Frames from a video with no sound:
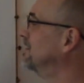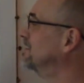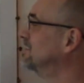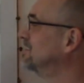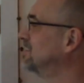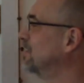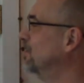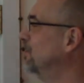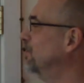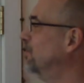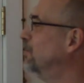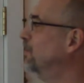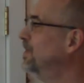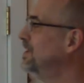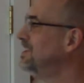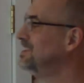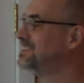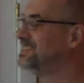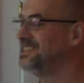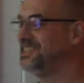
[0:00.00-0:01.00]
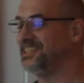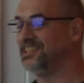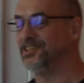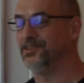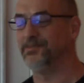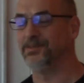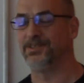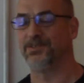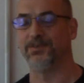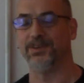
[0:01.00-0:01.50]
So what is the deal
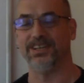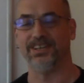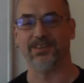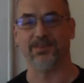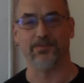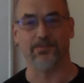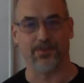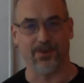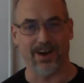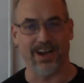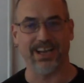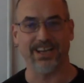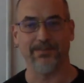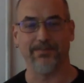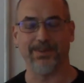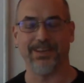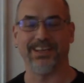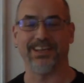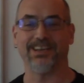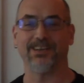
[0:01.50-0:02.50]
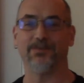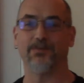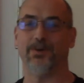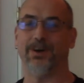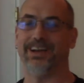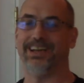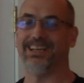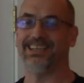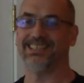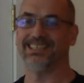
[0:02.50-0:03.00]
between the bride being in
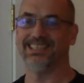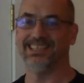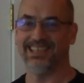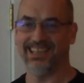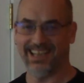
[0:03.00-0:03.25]
white